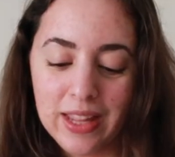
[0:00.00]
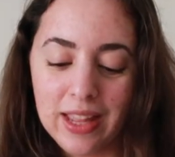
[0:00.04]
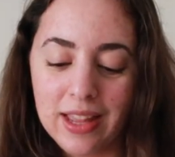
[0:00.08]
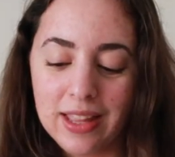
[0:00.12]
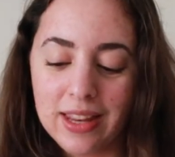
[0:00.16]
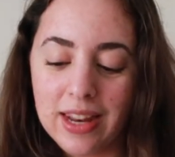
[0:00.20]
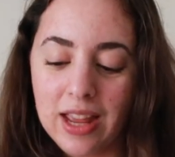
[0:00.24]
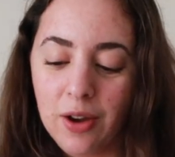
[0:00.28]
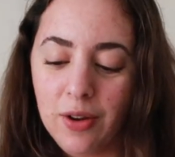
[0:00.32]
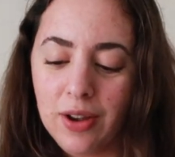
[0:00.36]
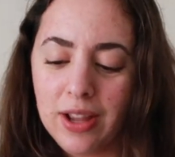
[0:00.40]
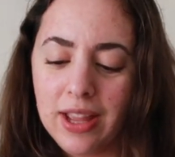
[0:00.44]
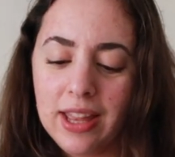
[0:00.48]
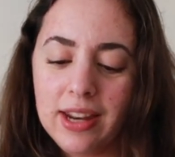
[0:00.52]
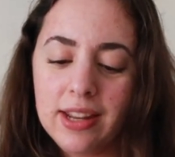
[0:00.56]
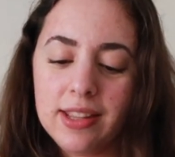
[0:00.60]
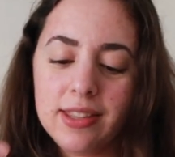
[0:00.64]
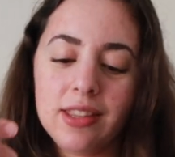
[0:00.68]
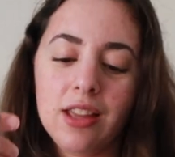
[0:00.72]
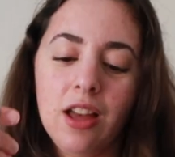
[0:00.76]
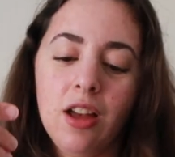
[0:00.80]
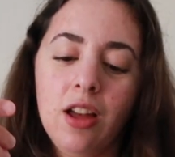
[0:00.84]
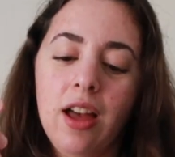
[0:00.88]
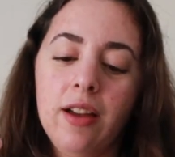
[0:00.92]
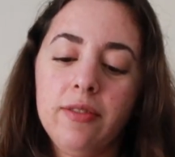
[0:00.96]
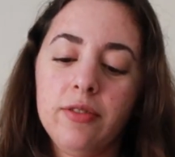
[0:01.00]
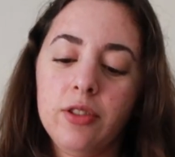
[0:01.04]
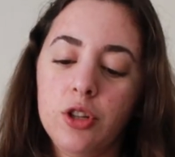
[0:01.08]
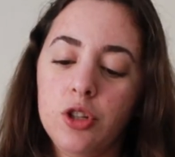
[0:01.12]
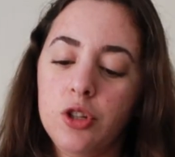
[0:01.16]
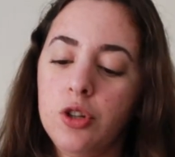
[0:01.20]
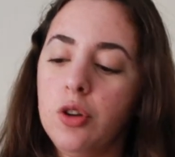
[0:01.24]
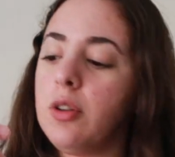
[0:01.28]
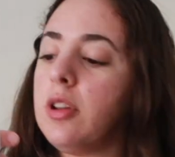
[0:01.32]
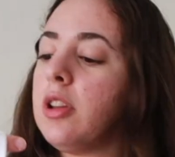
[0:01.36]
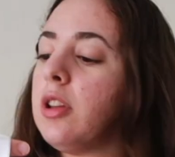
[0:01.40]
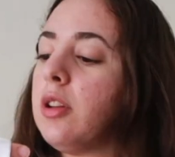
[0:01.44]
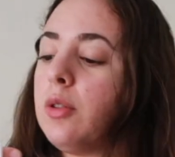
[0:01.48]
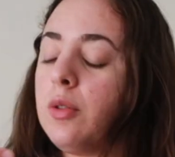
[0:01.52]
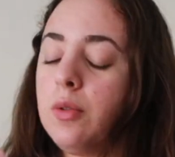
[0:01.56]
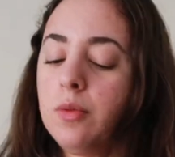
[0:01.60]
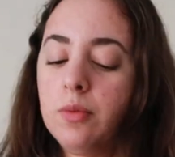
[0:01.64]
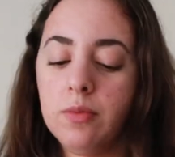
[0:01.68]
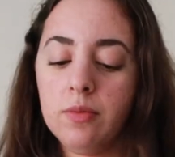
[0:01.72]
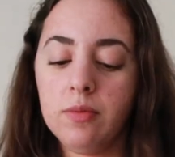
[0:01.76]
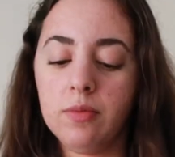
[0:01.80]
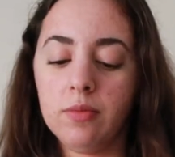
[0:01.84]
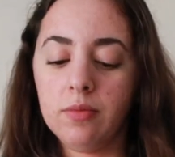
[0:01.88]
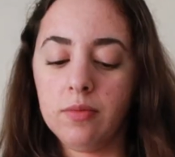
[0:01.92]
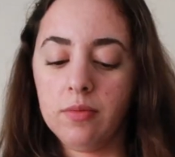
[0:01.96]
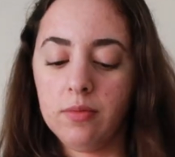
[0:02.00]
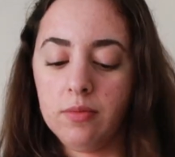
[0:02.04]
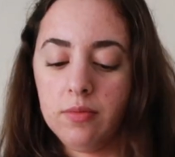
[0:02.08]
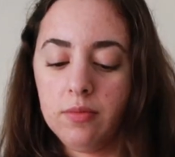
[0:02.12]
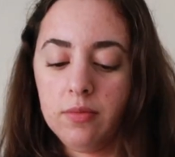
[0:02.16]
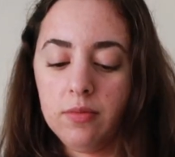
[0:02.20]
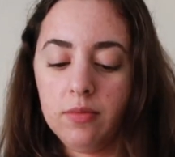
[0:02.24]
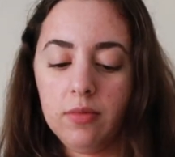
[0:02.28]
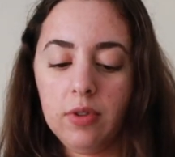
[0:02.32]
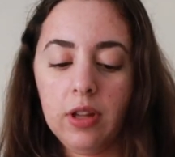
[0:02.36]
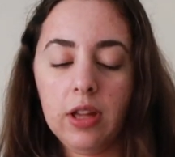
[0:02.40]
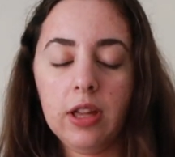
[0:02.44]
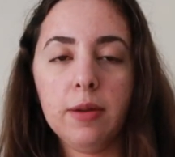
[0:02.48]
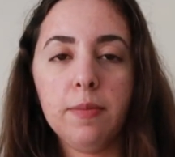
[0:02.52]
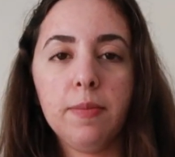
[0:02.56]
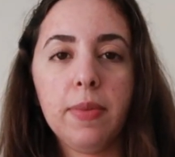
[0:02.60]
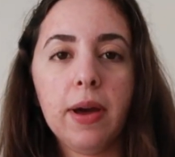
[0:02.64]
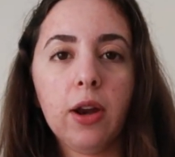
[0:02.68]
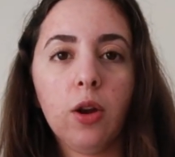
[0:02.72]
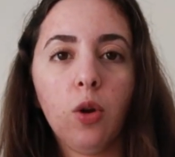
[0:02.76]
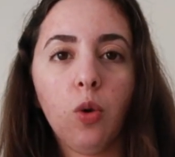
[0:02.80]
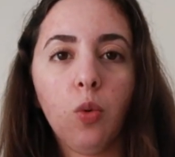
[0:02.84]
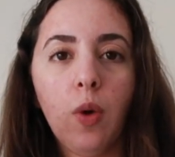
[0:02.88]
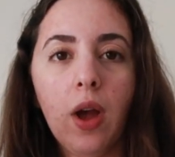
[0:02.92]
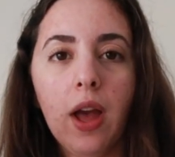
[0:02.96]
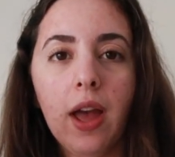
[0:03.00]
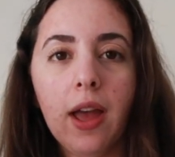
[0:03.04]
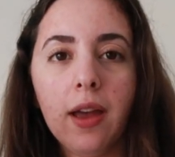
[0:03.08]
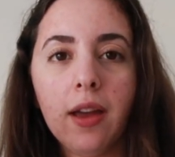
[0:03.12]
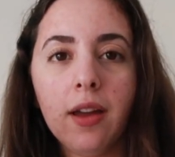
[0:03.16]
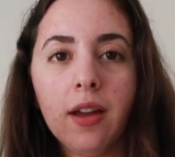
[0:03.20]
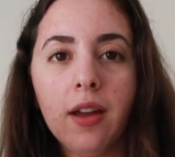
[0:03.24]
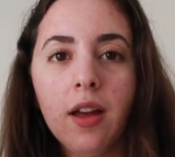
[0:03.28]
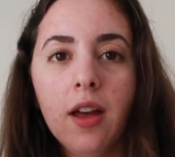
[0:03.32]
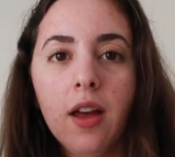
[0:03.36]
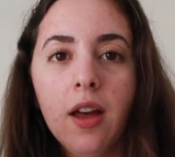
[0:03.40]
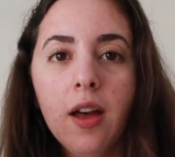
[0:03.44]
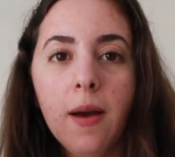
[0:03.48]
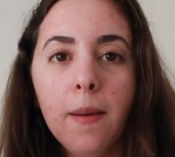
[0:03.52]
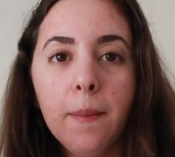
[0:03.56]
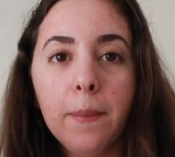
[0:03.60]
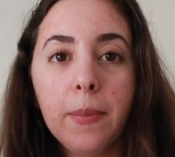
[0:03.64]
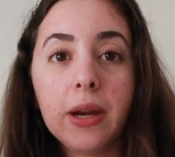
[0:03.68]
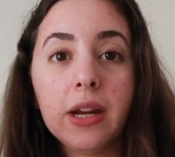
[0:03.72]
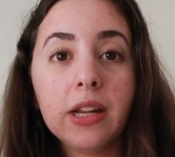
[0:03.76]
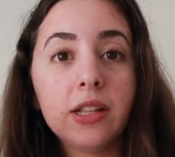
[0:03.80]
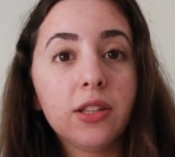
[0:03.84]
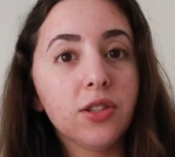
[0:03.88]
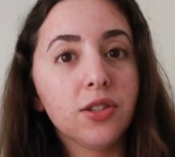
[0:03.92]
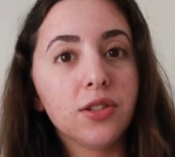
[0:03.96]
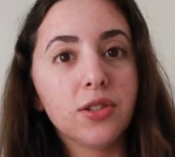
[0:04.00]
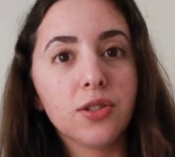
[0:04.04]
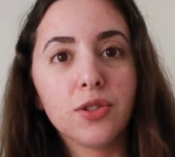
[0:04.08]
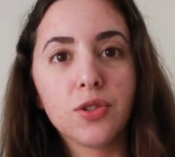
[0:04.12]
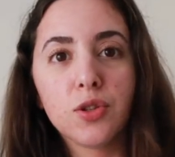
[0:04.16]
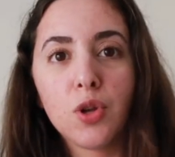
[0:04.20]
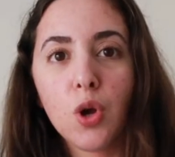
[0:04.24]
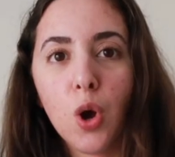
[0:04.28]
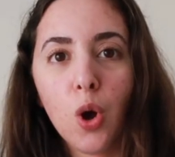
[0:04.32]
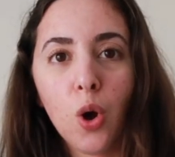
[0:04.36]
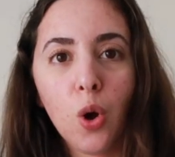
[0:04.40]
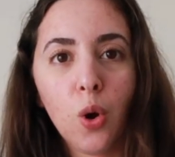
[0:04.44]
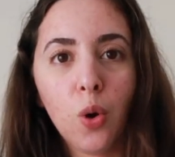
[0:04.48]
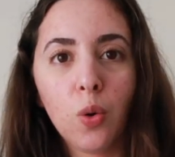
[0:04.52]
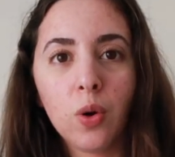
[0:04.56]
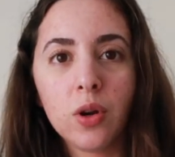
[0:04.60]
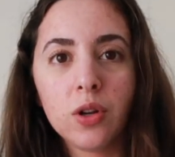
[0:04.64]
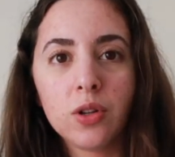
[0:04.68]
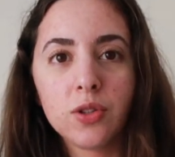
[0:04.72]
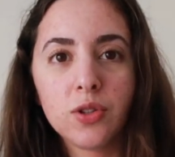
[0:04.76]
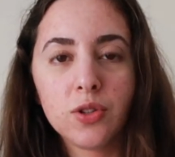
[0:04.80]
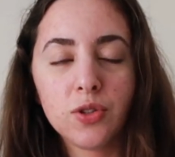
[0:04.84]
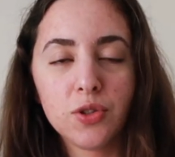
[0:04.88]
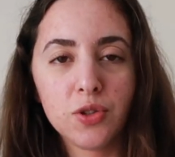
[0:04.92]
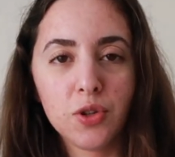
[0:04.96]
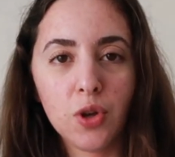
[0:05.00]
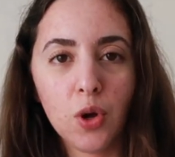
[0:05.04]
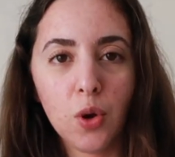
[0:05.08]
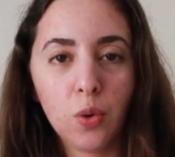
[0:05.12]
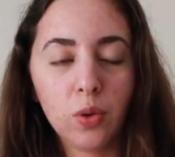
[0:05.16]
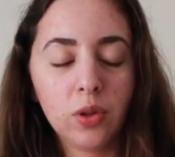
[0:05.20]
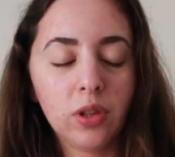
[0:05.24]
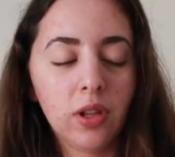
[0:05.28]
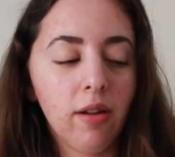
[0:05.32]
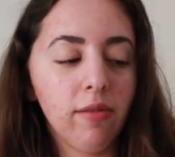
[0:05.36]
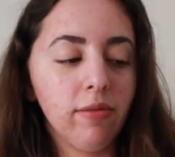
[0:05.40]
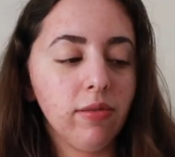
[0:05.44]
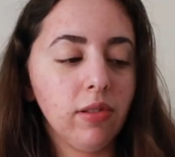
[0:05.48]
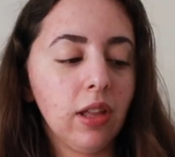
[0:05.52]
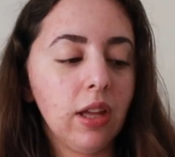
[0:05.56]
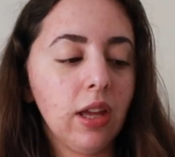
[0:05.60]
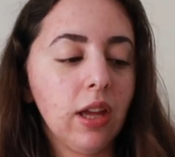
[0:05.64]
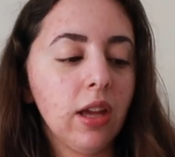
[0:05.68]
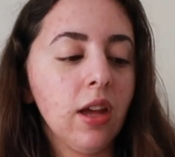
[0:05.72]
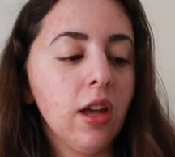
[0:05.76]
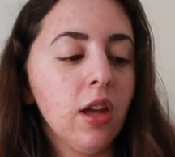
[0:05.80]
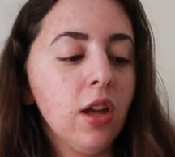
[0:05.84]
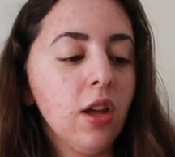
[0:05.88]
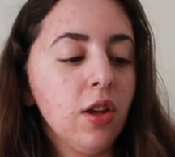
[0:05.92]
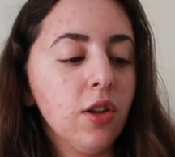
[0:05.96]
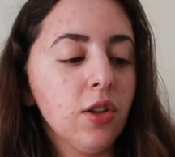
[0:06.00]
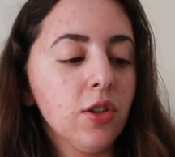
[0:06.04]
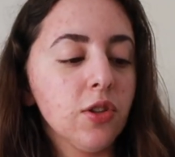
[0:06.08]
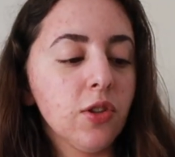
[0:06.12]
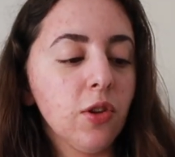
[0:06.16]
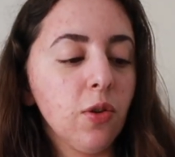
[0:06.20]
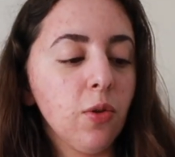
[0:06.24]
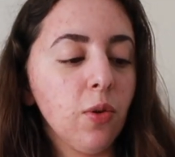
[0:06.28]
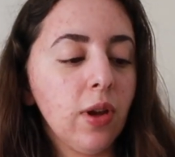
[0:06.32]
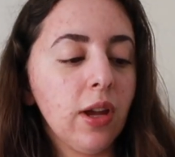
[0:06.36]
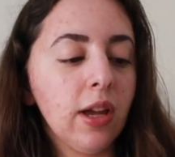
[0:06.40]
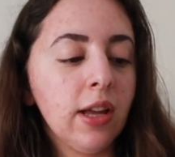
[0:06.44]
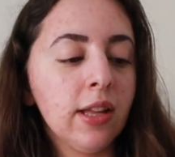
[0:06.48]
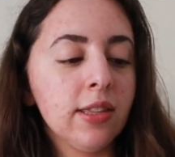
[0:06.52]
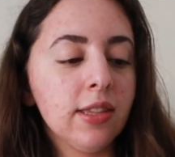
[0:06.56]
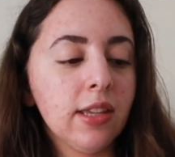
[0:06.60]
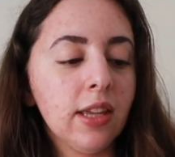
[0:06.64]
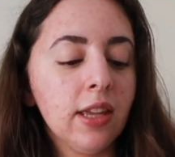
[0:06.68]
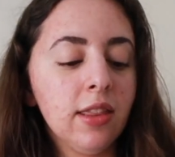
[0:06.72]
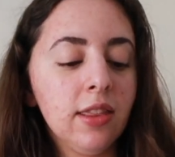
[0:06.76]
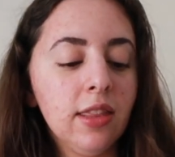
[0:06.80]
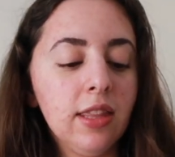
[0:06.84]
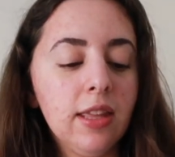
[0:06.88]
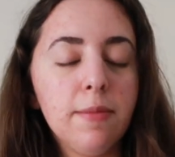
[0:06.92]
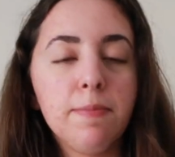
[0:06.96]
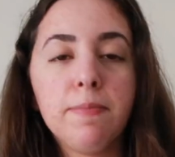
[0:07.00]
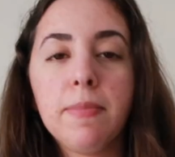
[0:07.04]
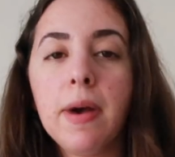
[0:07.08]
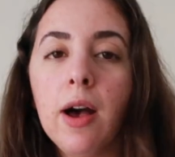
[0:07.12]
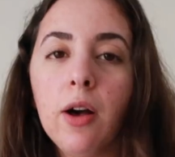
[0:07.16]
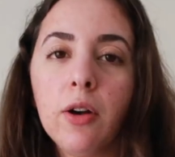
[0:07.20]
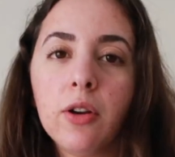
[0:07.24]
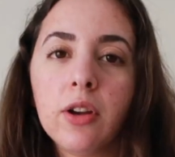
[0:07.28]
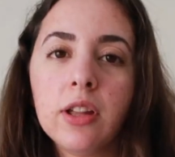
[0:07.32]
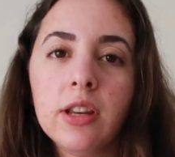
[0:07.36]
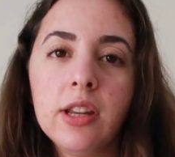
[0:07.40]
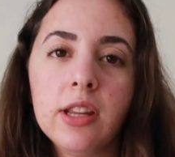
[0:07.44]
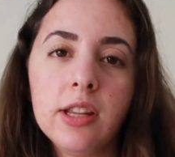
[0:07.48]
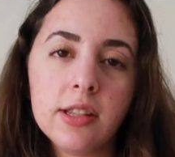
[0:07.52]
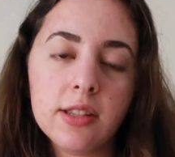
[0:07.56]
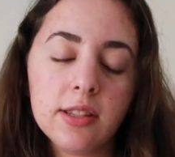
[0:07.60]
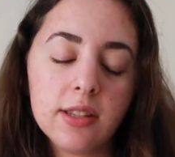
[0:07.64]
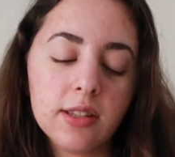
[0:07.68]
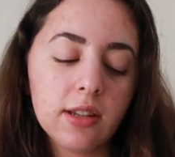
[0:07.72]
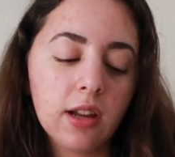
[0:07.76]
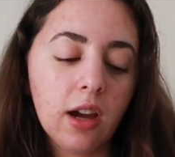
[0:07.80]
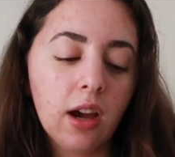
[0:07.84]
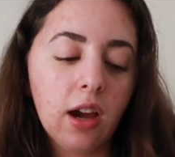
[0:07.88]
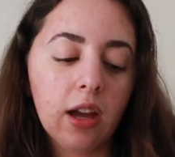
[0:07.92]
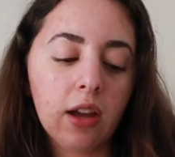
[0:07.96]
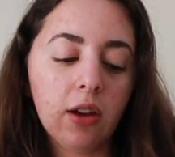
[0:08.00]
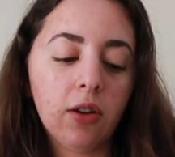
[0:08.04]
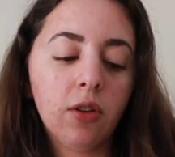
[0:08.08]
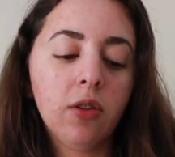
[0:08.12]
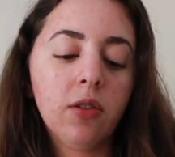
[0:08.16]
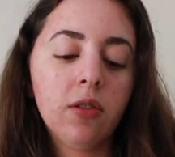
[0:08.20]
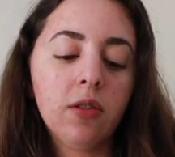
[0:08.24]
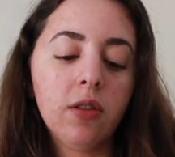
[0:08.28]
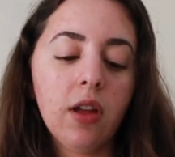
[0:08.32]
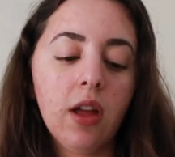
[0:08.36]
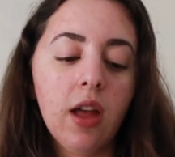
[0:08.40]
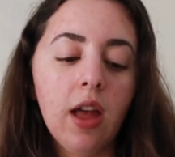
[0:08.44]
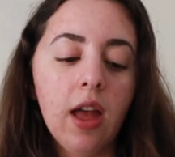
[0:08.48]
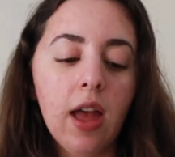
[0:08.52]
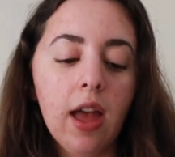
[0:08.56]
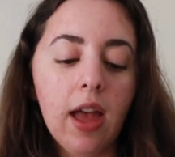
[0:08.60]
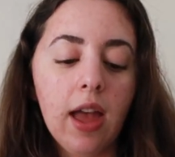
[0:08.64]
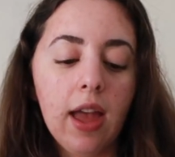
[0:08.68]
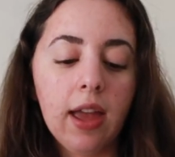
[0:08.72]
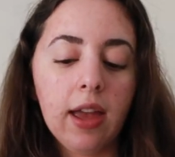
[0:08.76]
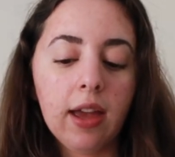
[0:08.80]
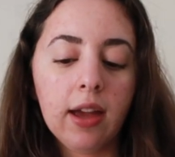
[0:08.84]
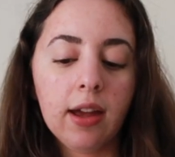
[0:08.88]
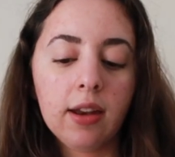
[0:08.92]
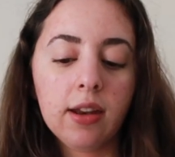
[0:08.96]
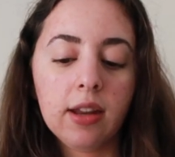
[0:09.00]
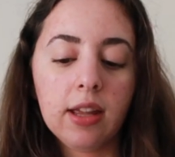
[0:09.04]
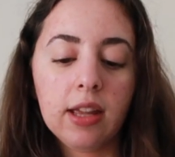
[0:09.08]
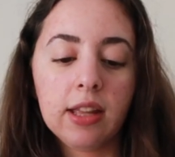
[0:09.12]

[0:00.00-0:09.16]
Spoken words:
Now again, I'll have to show you in a better way, but it's so lovely. So it's in the balcony style, and